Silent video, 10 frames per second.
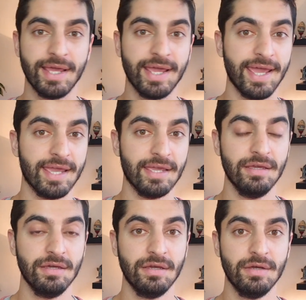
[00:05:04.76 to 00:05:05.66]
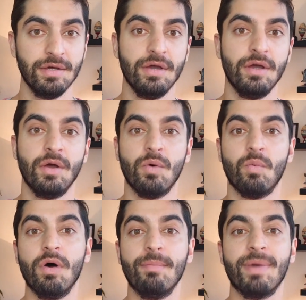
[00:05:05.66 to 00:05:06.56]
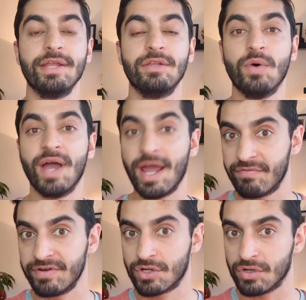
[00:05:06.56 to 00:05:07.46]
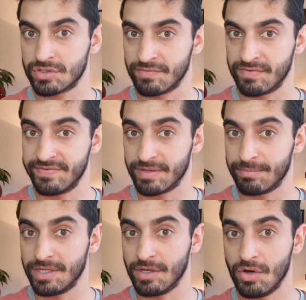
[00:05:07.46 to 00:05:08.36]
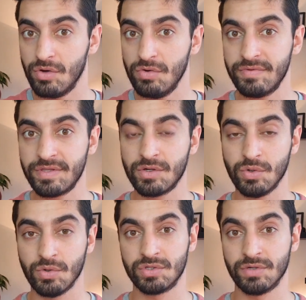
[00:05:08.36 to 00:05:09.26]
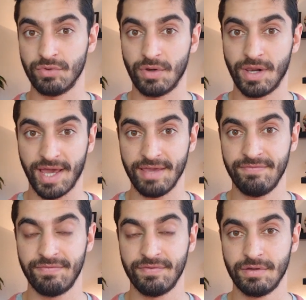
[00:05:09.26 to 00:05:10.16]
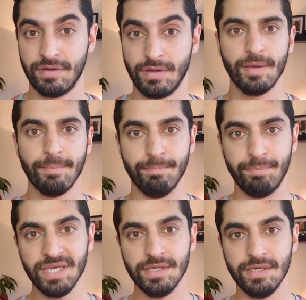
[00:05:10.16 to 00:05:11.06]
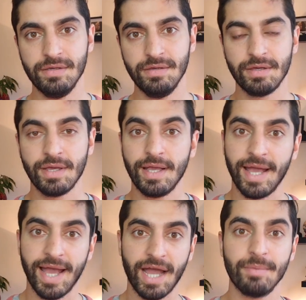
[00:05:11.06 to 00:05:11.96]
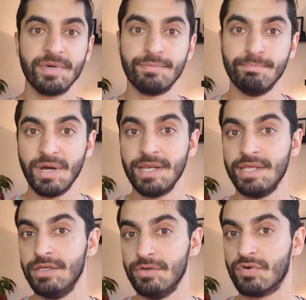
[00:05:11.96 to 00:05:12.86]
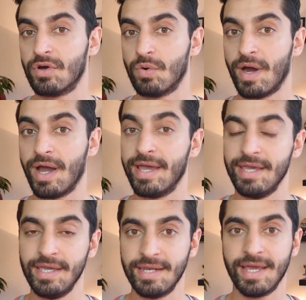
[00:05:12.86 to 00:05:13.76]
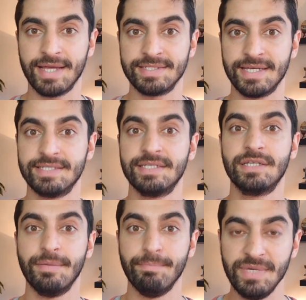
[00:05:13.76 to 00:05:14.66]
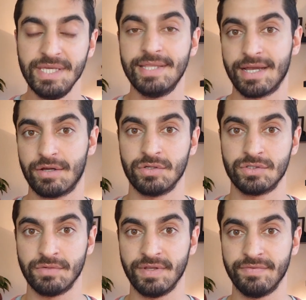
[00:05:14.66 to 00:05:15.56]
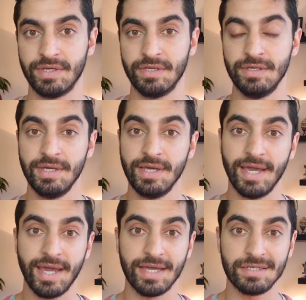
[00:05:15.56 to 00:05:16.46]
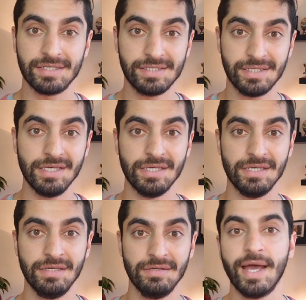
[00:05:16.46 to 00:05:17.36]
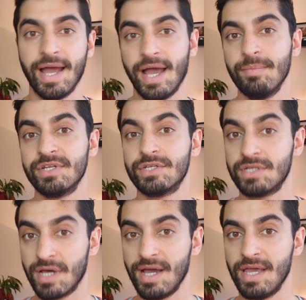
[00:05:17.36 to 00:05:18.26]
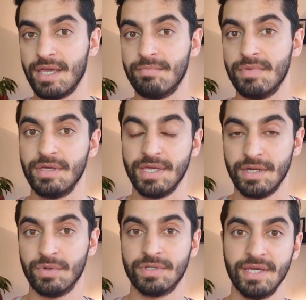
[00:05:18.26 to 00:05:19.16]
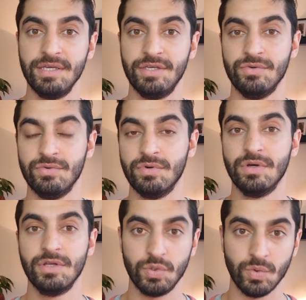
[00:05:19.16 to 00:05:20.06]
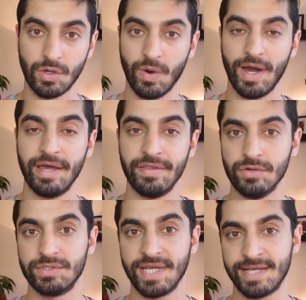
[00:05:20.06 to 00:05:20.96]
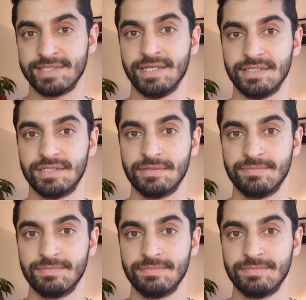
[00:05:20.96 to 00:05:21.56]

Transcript: A, what might your average cost of living be over the course of your life? B, how much money you require in assets to meet that cost of living? And C, how much time it will take you to acquire those assets.